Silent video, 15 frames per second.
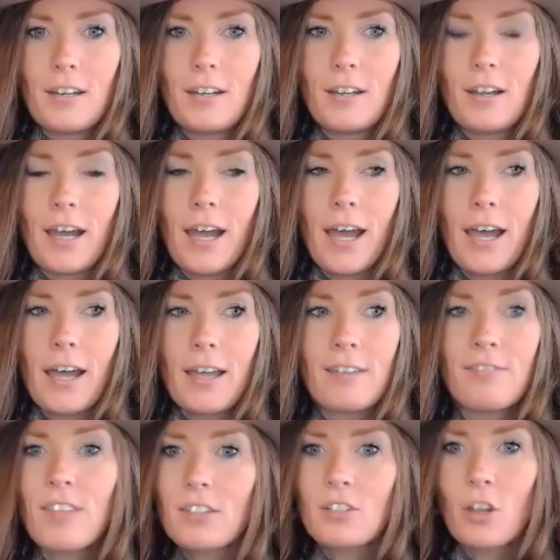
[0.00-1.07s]

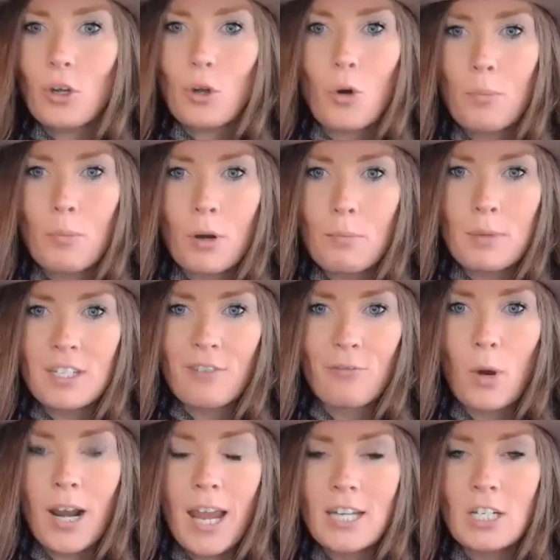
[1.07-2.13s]
the core purpose of
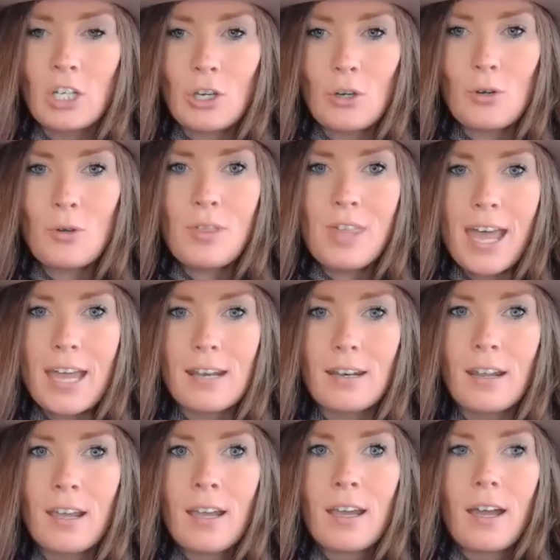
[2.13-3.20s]
what I do,
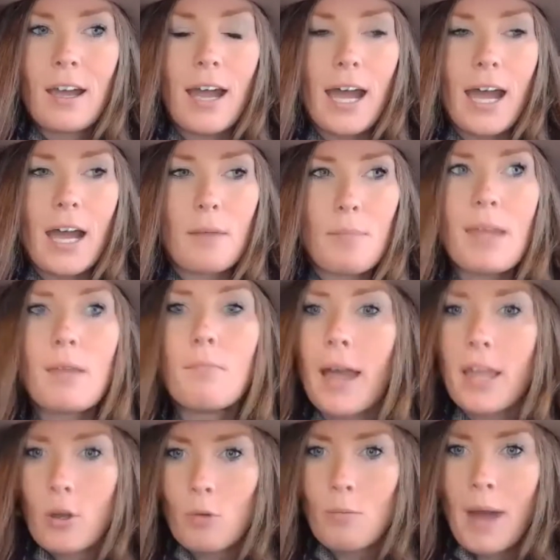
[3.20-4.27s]
then in
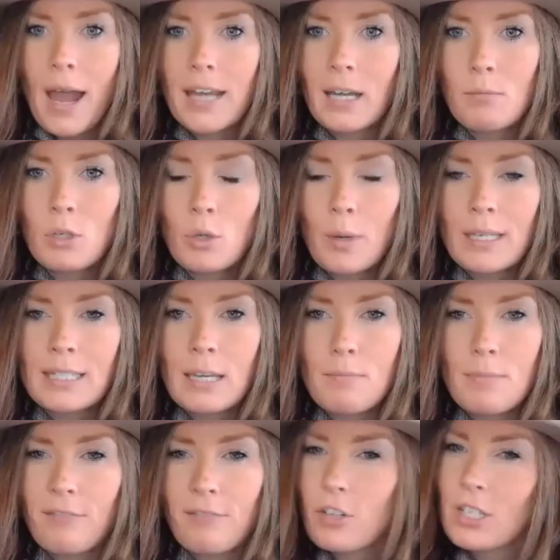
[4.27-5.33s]
my own mind, I'm doing
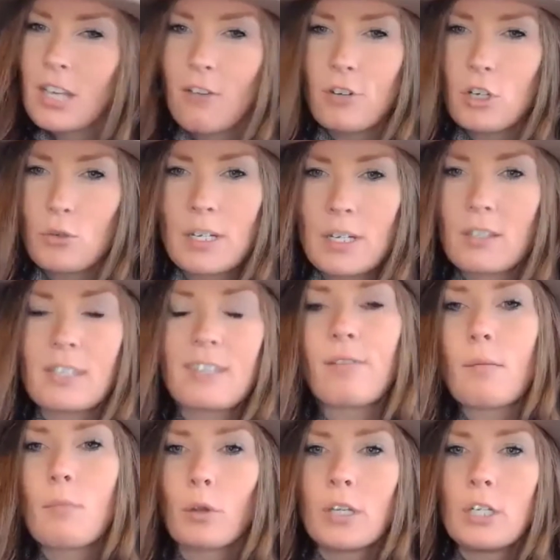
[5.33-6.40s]
something for selfish reasons. If
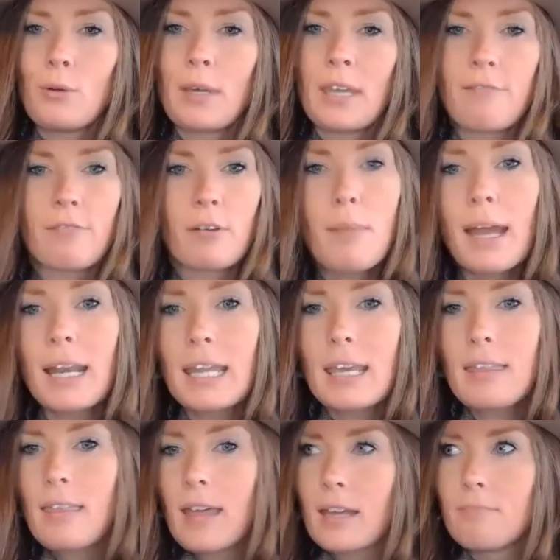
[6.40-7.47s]
I'm only doing it for money,
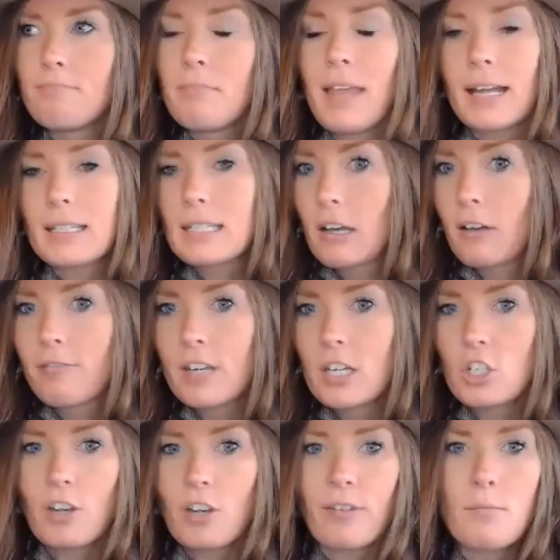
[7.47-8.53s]
then that's
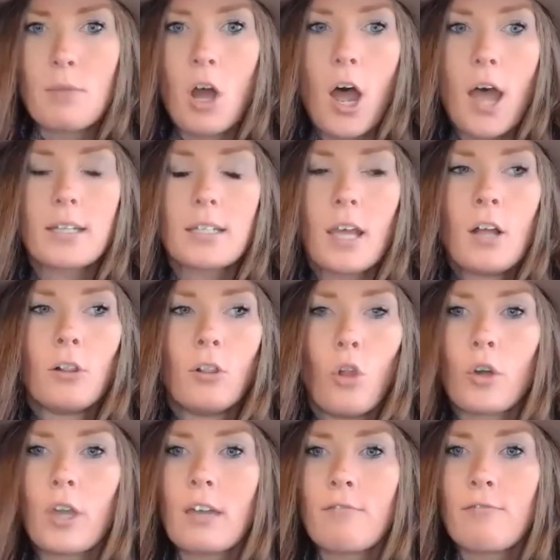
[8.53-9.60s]
selfish. If I'm not
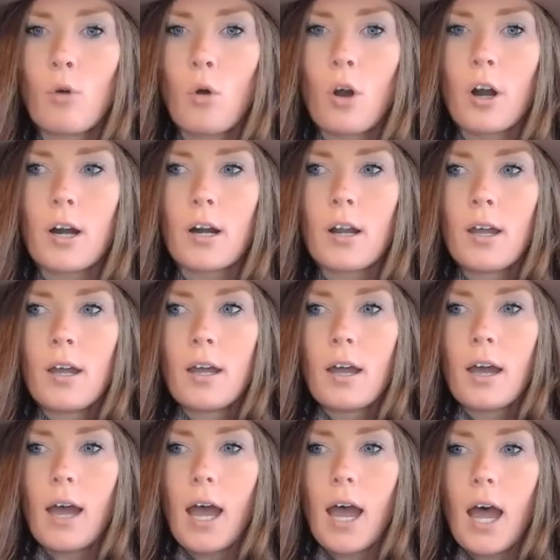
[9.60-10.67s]
looking for
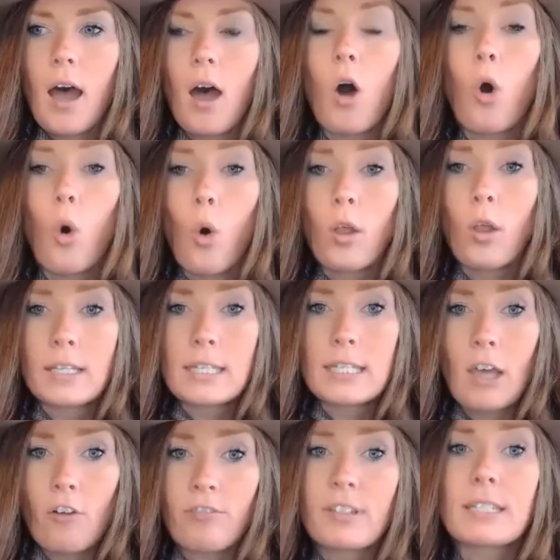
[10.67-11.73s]
a whole and
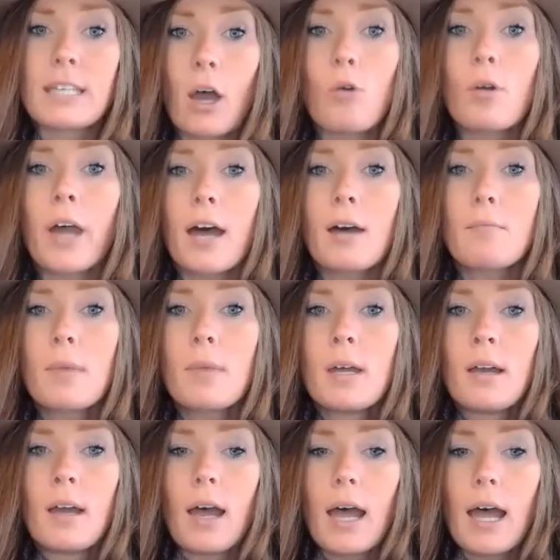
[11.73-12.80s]
selfless outcome,
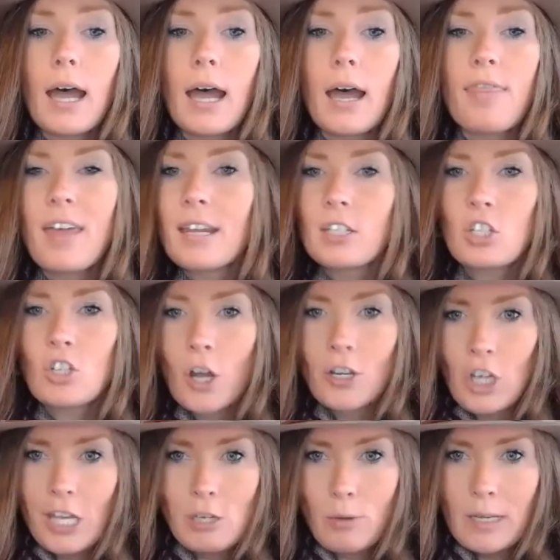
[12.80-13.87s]
then it's not
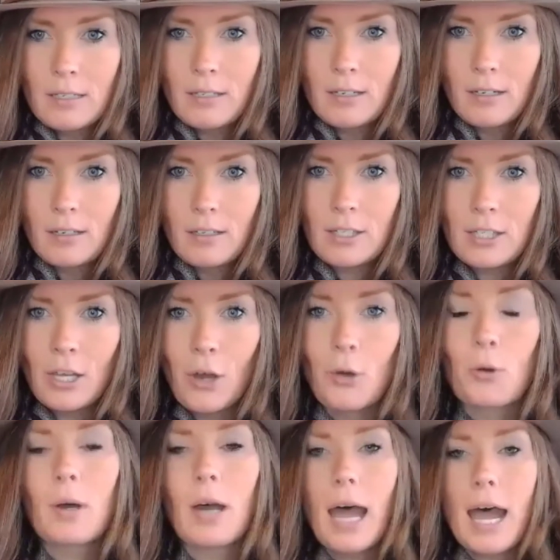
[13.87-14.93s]
genuine.
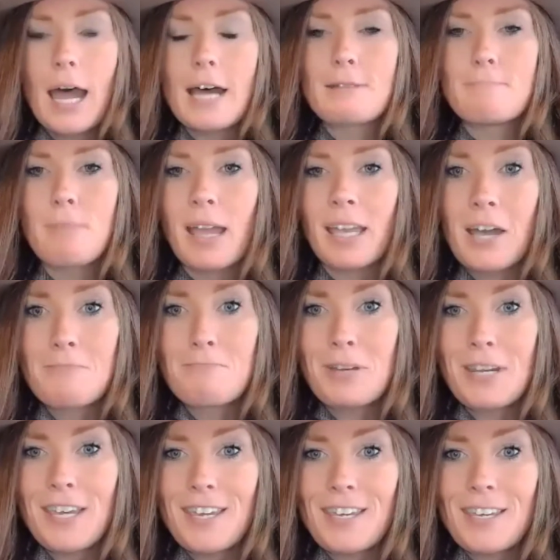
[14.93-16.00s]
So my
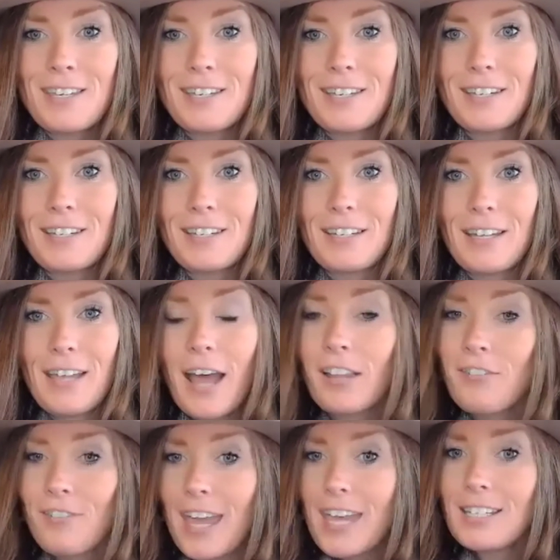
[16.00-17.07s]
company,
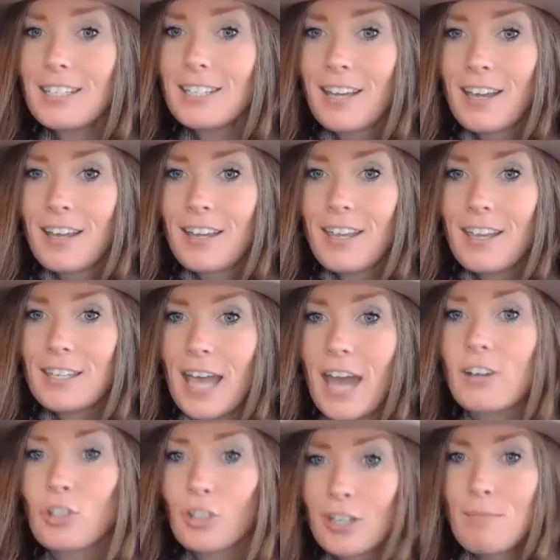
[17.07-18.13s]
Elevate, is
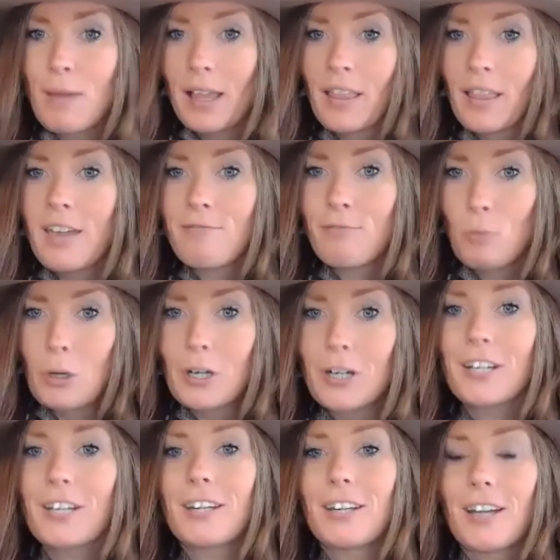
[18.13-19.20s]
actually my life
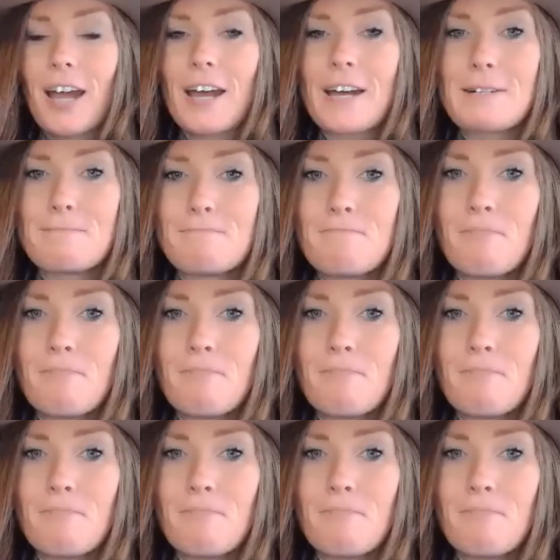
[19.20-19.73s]
work. So